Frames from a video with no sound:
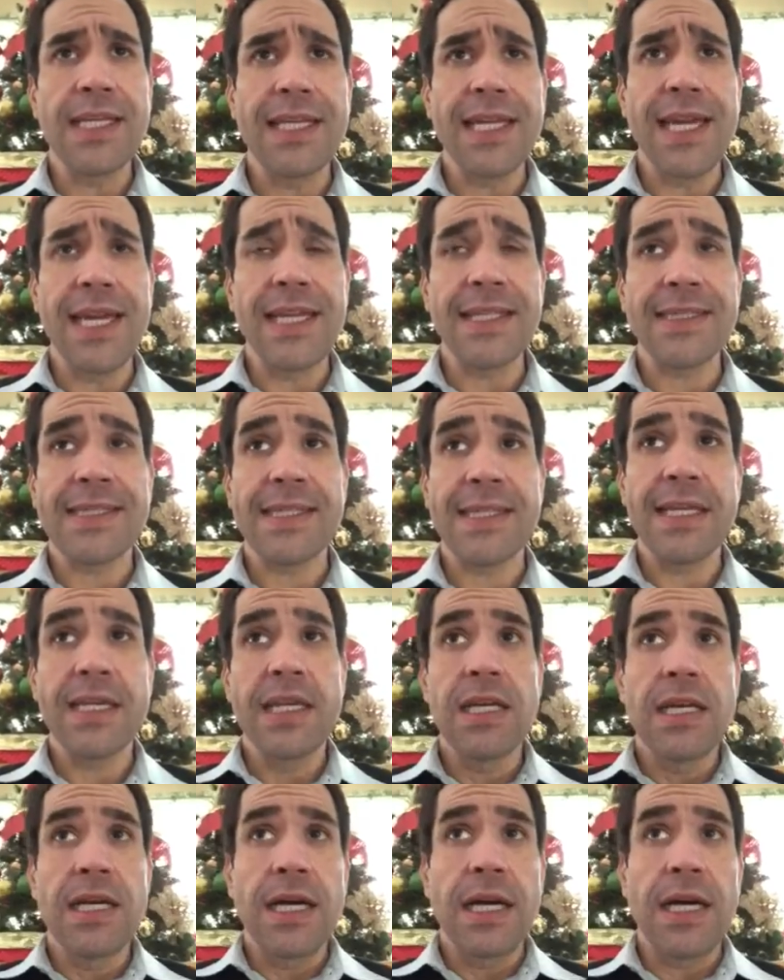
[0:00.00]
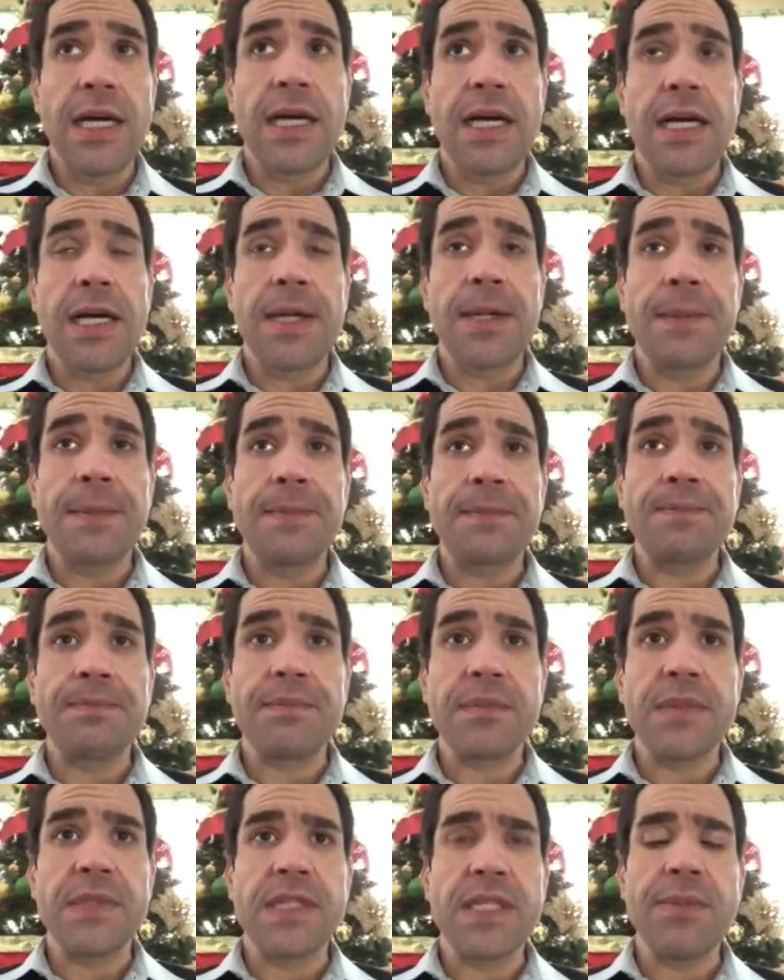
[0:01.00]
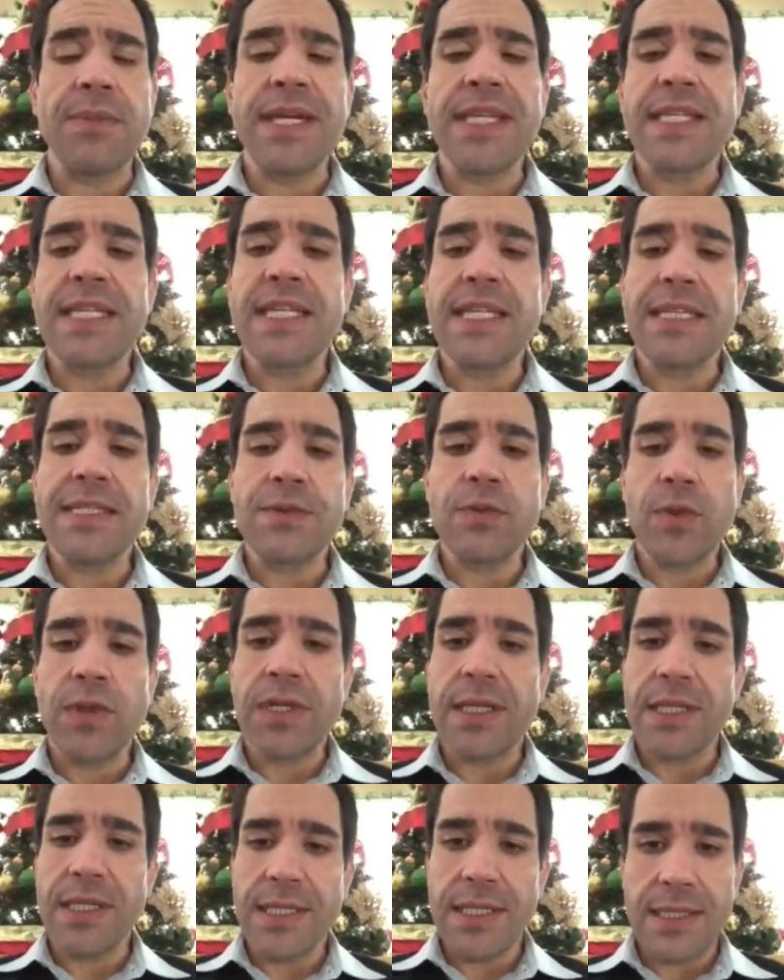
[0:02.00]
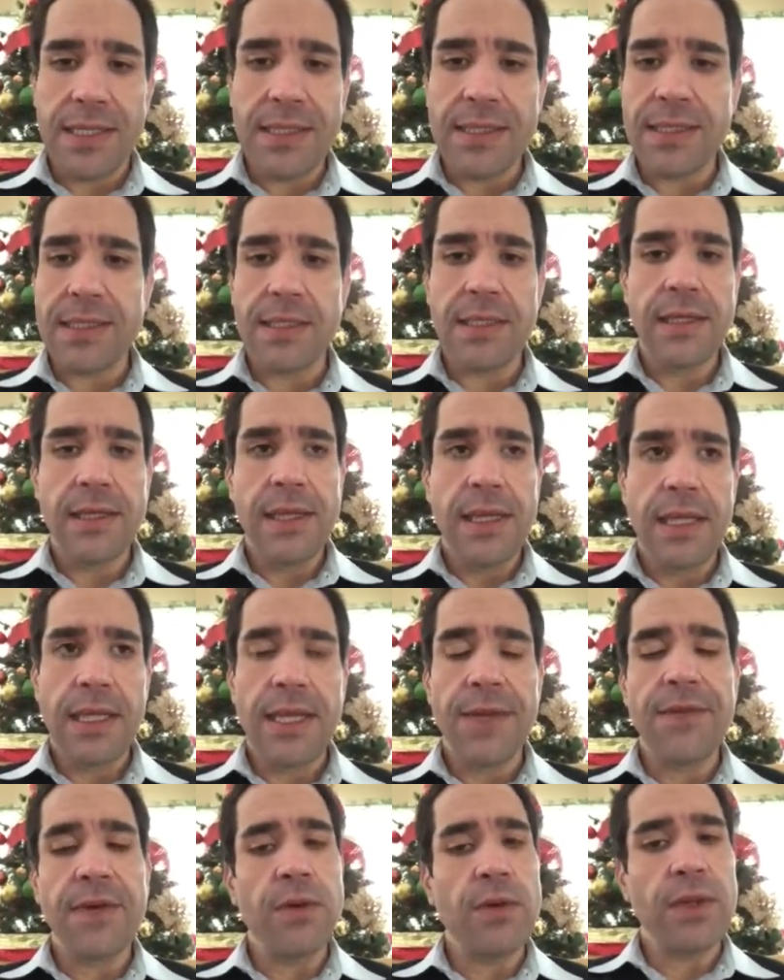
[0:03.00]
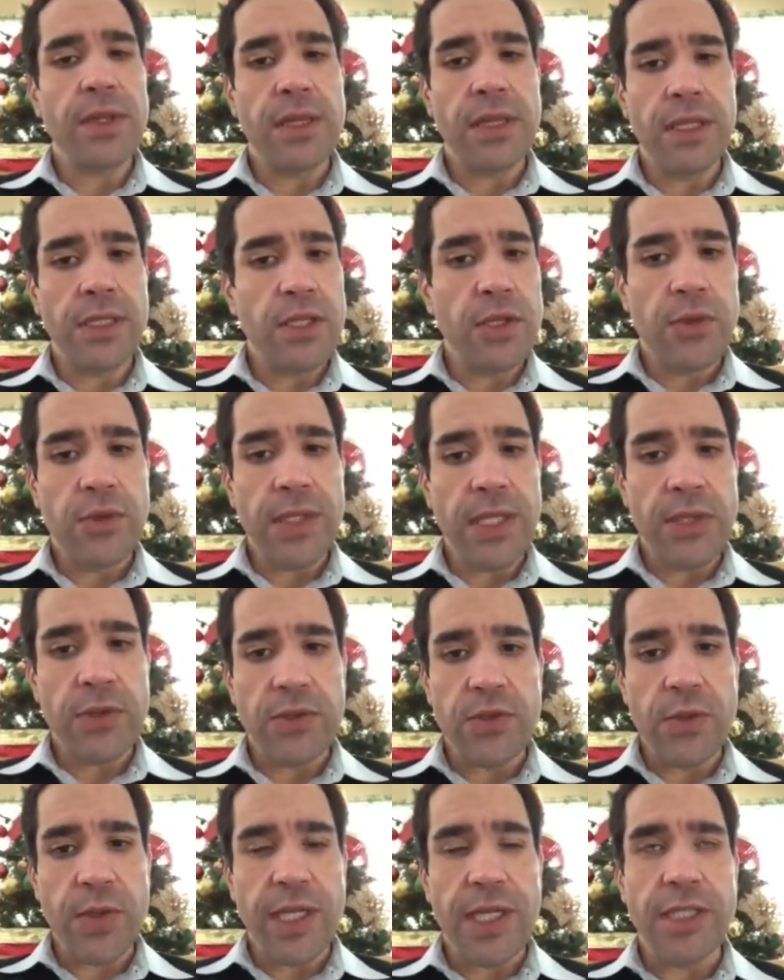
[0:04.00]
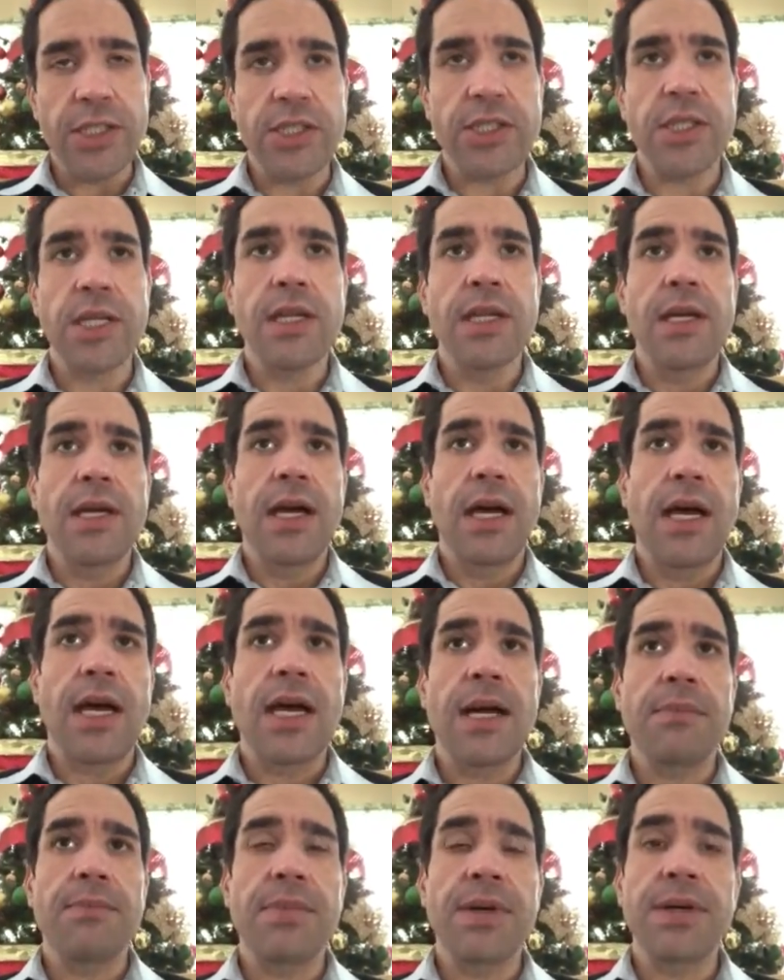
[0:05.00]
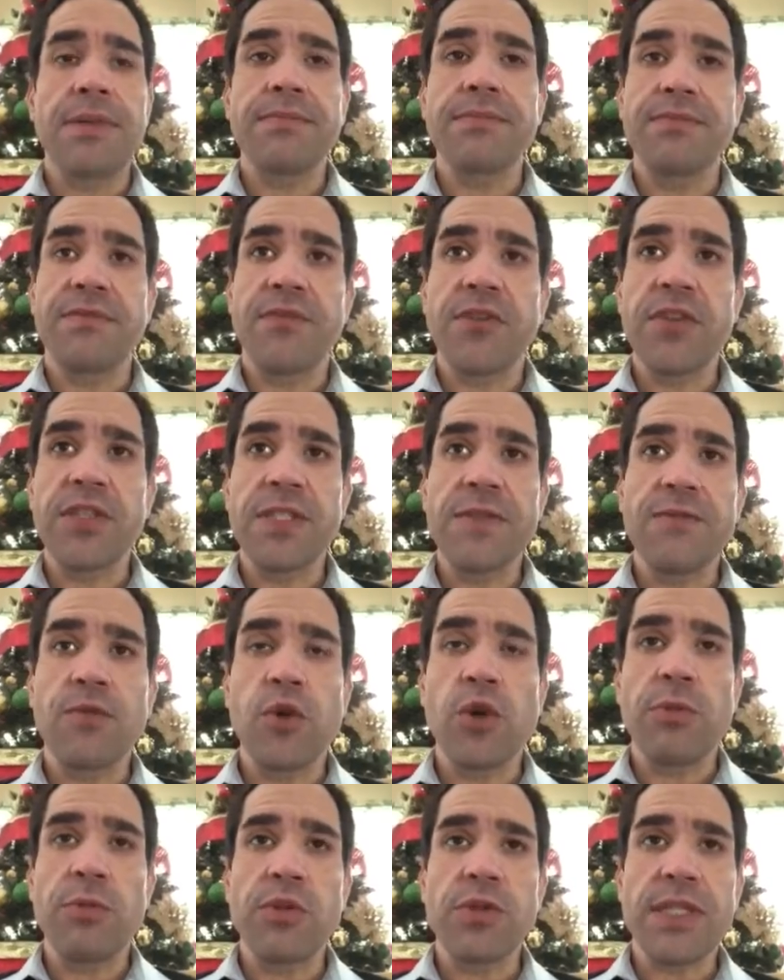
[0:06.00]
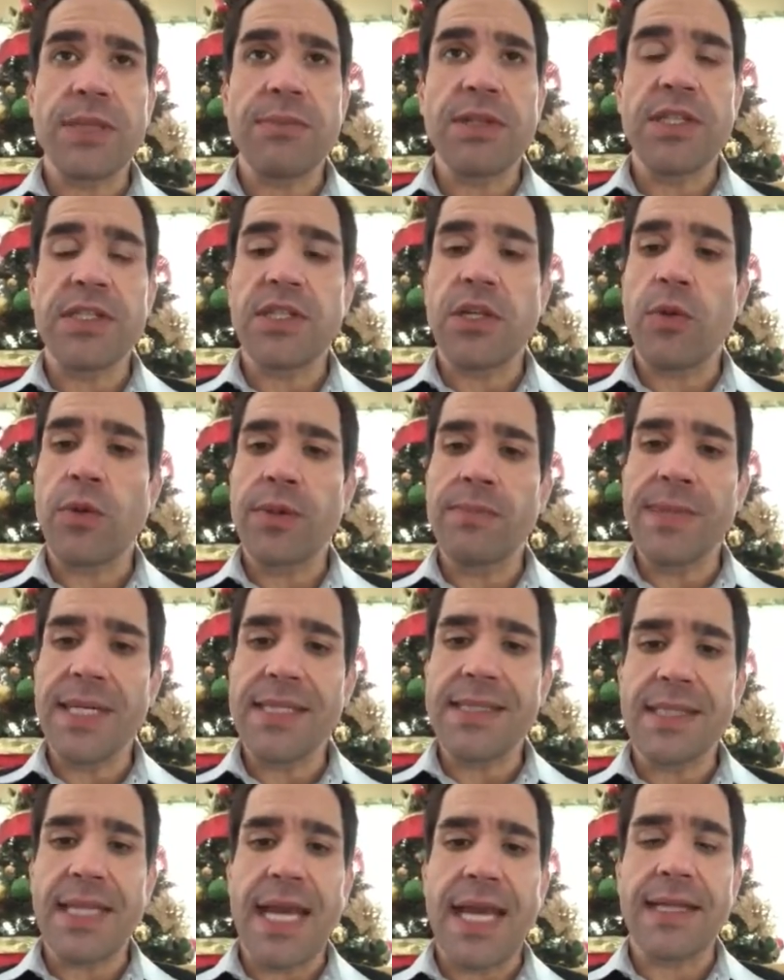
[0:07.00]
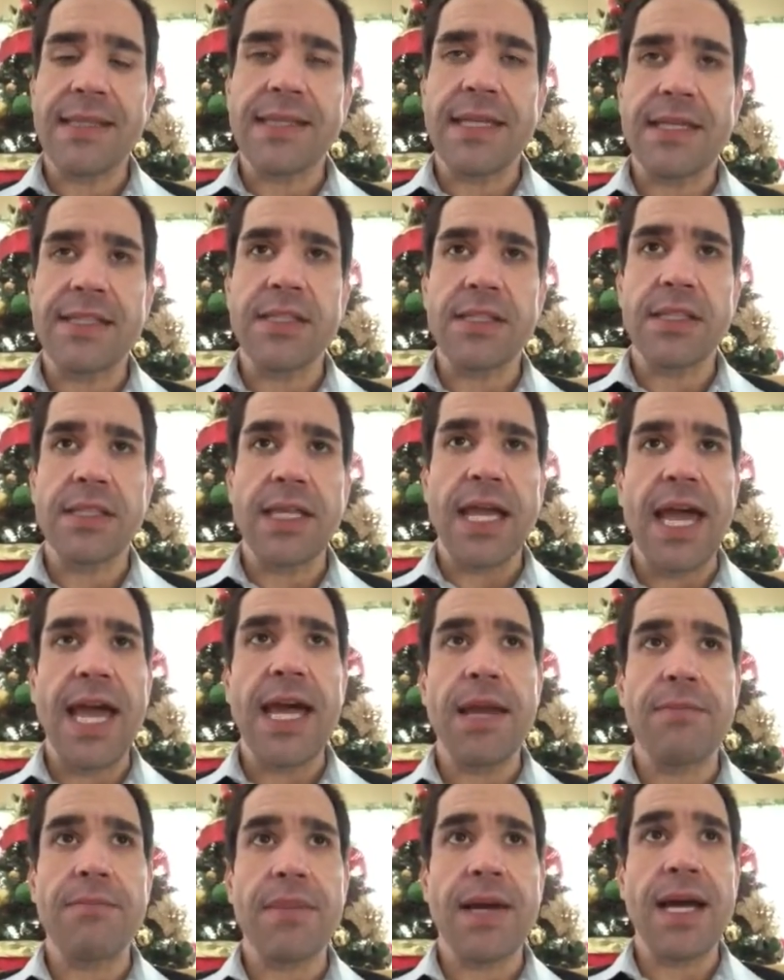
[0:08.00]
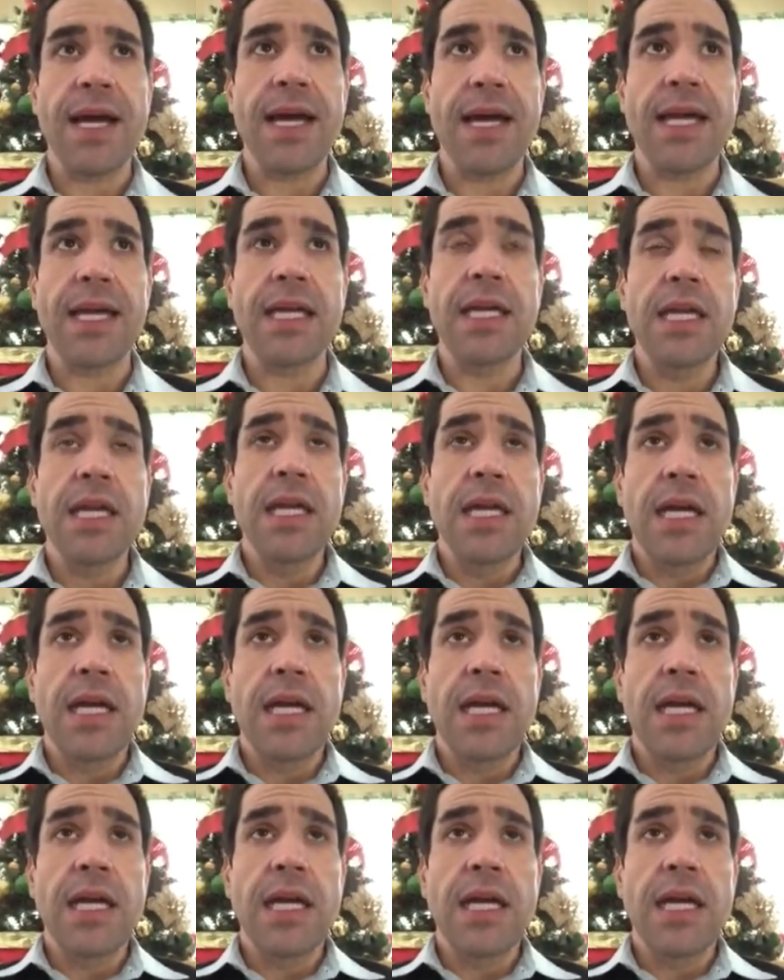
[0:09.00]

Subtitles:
get some ideas what it is living with the duodenal switch. But first and foremost, I'm going to start with my stats. I had my